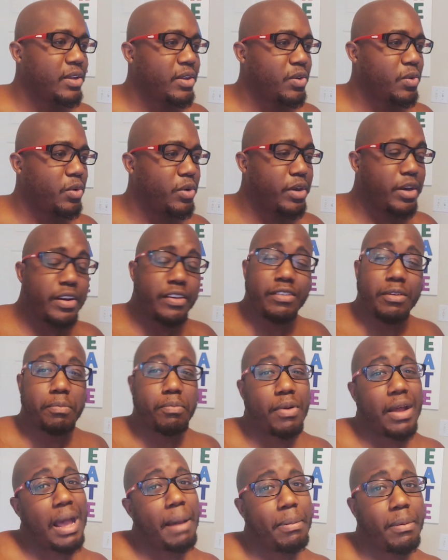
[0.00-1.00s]
Well, here's the
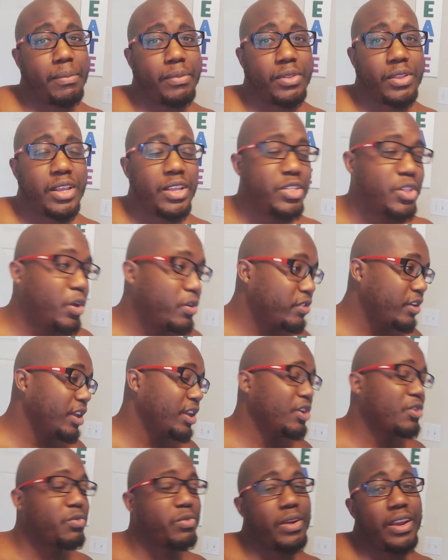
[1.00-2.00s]
problem. Those
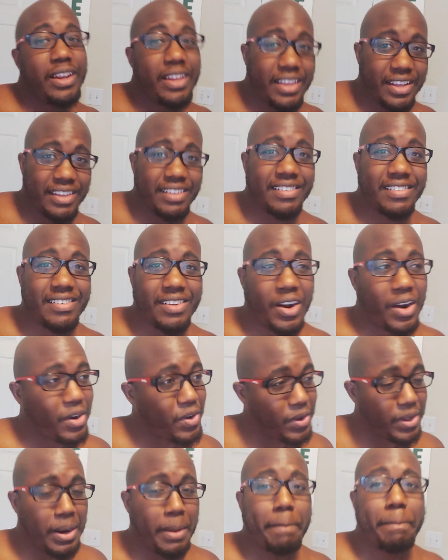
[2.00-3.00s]
ingredients are
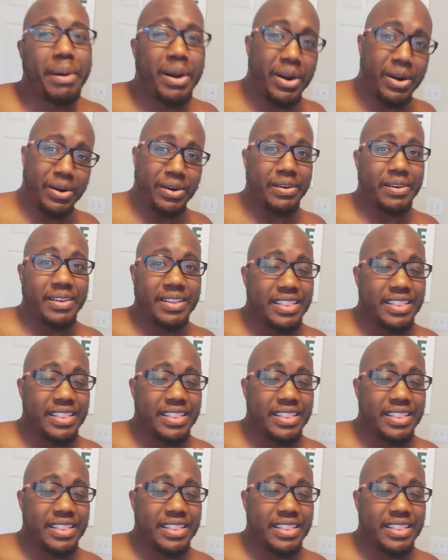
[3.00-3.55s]
going to burn.